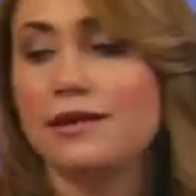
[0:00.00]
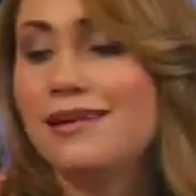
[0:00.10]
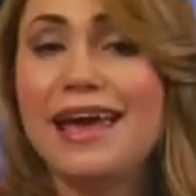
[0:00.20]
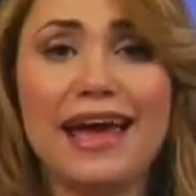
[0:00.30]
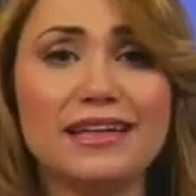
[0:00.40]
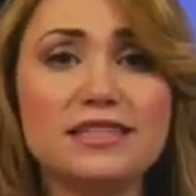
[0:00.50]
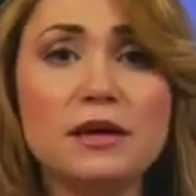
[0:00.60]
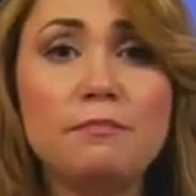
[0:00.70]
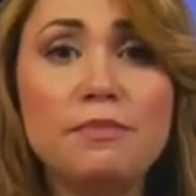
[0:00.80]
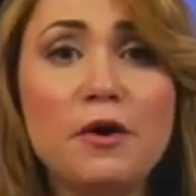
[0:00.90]
And
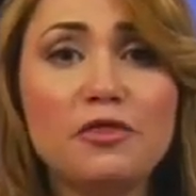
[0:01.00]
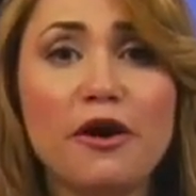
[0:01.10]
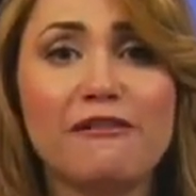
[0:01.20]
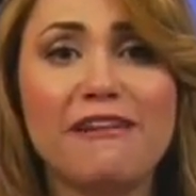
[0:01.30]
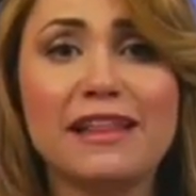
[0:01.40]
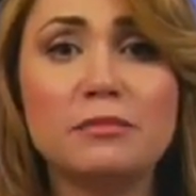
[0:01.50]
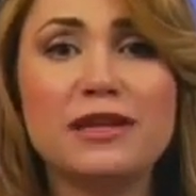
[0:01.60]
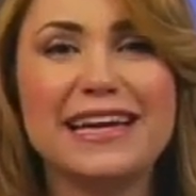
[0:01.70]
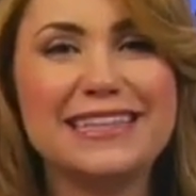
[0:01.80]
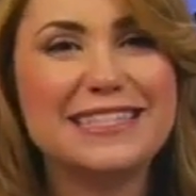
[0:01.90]
both are available
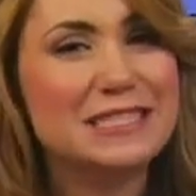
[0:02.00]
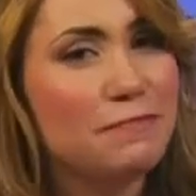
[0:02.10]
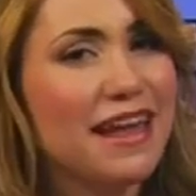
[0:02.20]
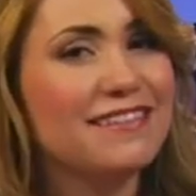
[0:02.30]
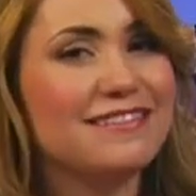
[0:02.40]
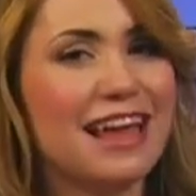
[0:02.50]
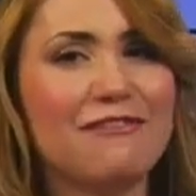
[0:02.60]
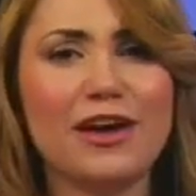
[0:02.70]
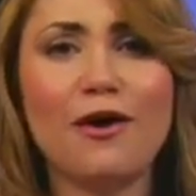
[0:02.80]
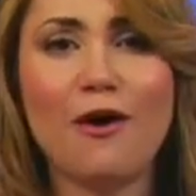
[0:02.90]
in space-saving